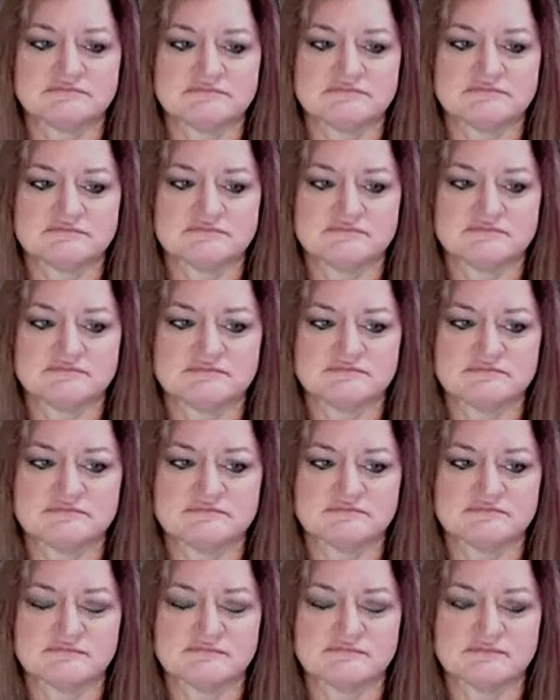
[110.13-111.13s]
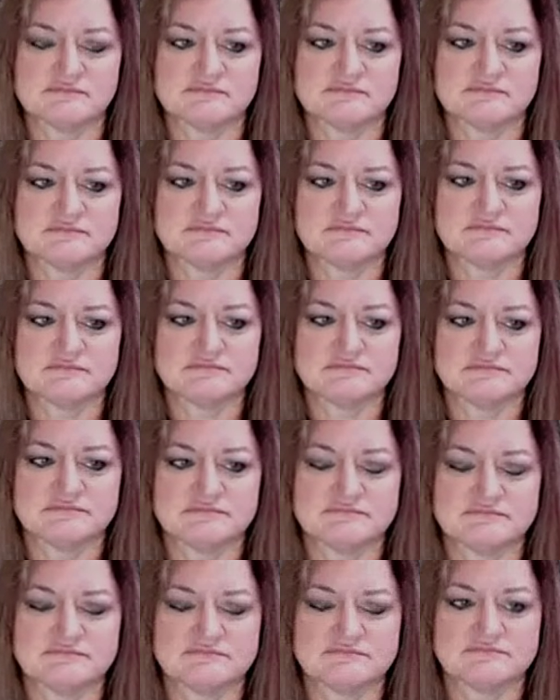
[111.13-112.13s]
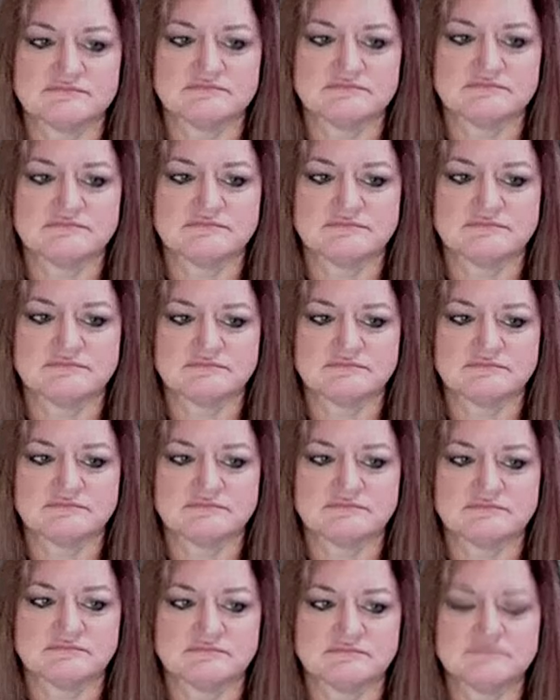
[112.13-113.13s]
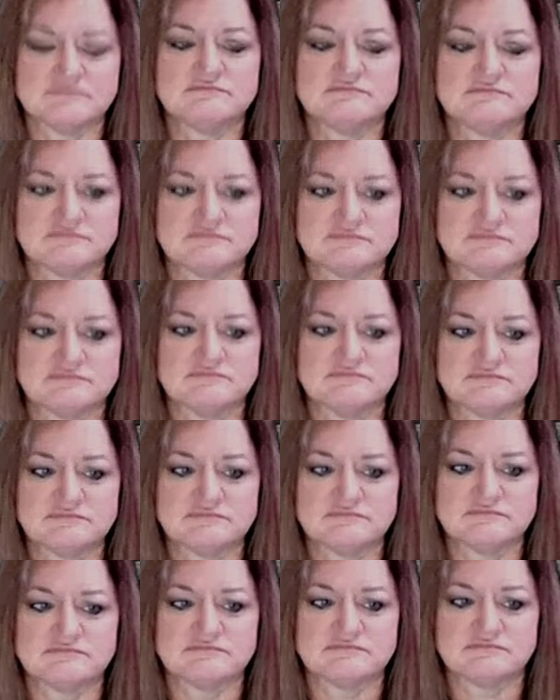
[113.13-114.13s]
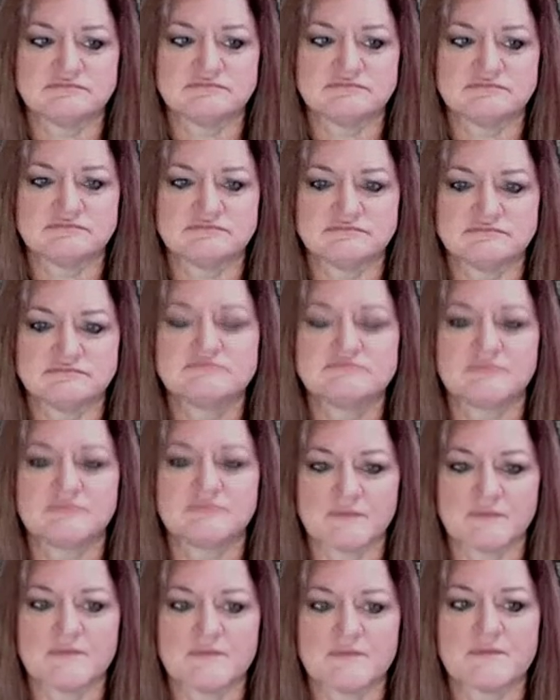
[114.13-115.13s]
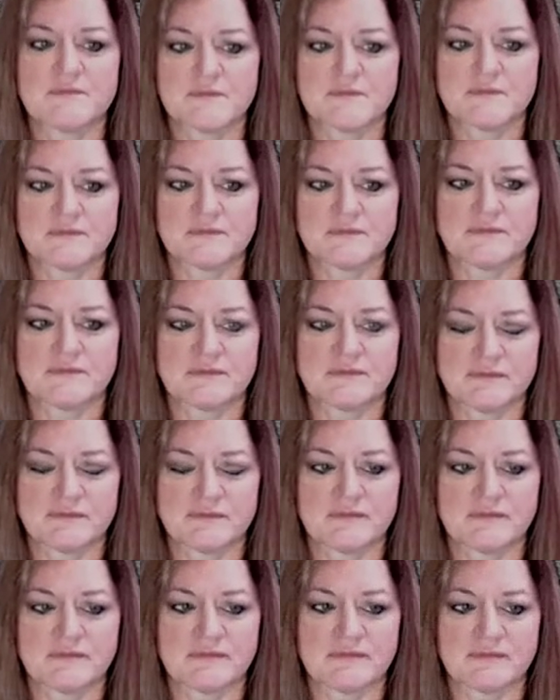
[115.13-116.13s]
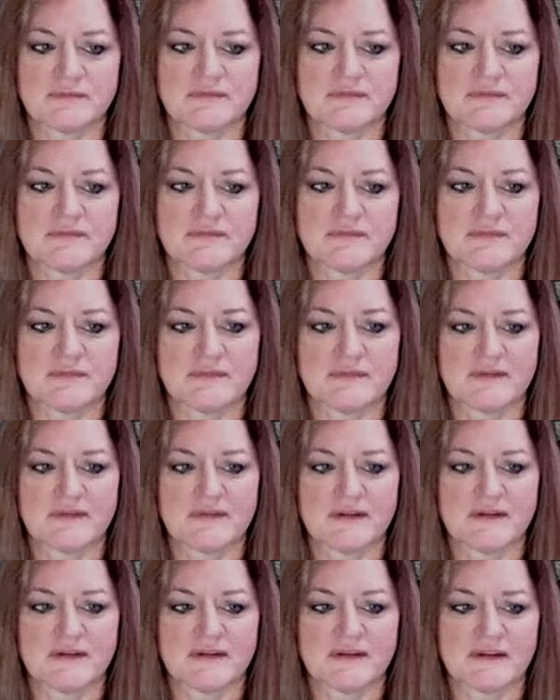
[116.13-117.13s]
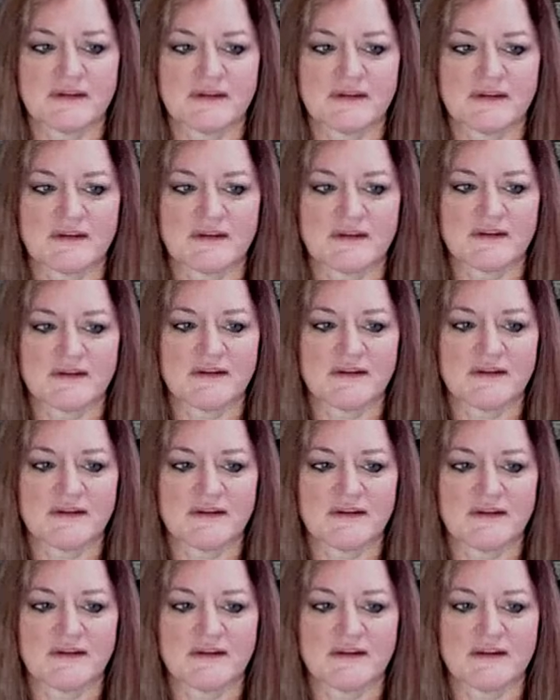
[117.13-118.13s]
[no speech]